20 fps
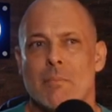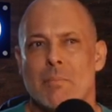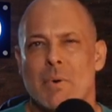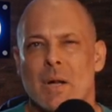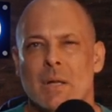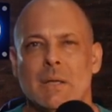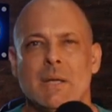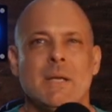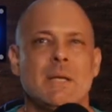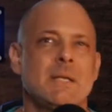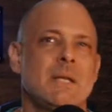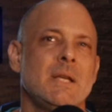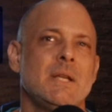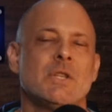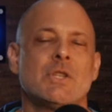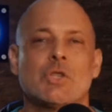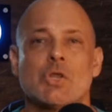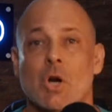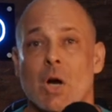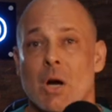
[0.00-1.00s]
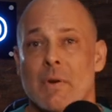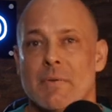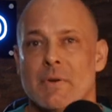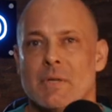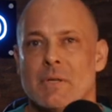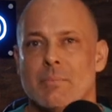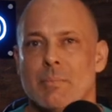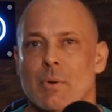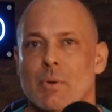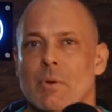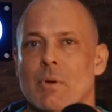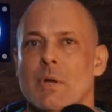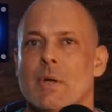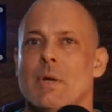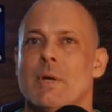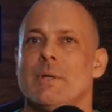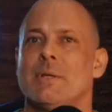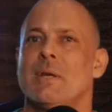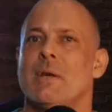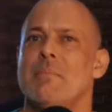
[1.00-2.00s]
But at least he's serviceable.
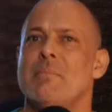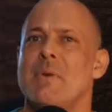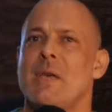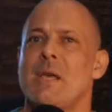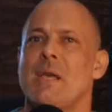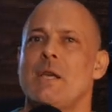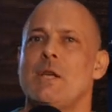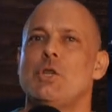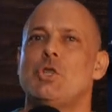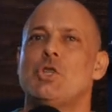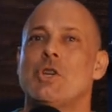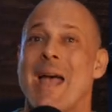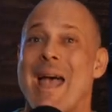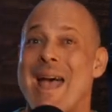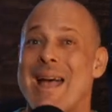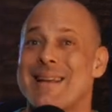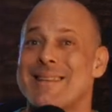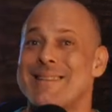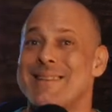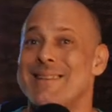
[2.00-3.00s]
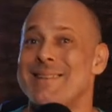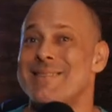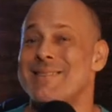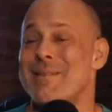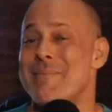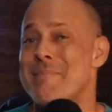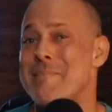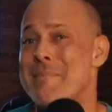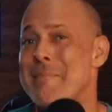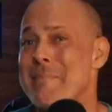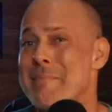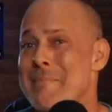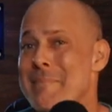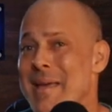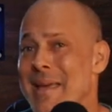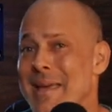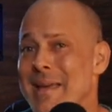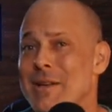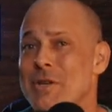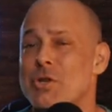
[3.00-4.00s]
To me, Jackson's a
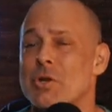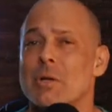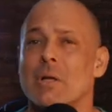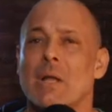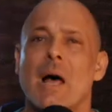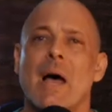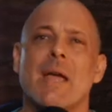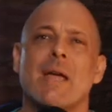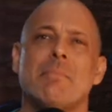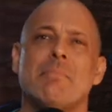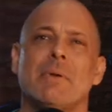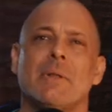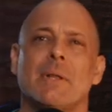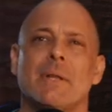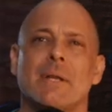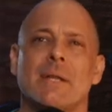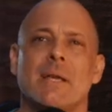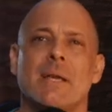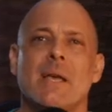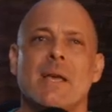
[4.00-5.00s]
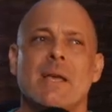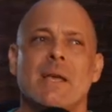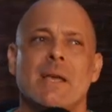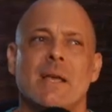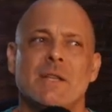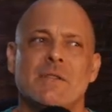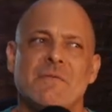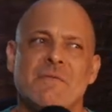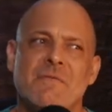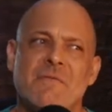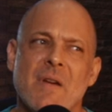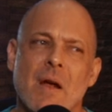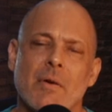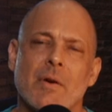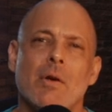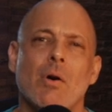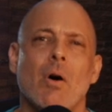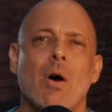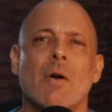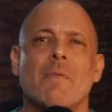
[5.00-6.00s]
major liability. It's
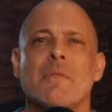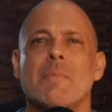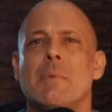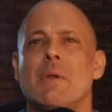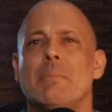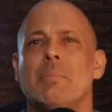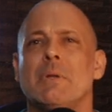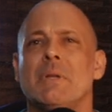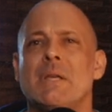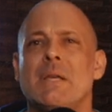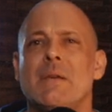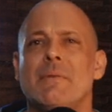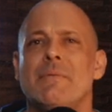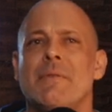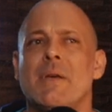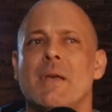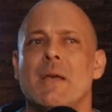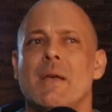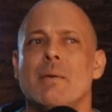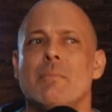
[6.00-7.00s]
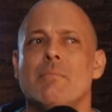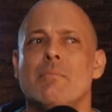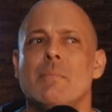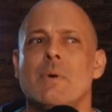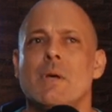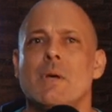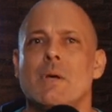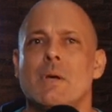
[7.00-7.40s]
very hard for me to believe for him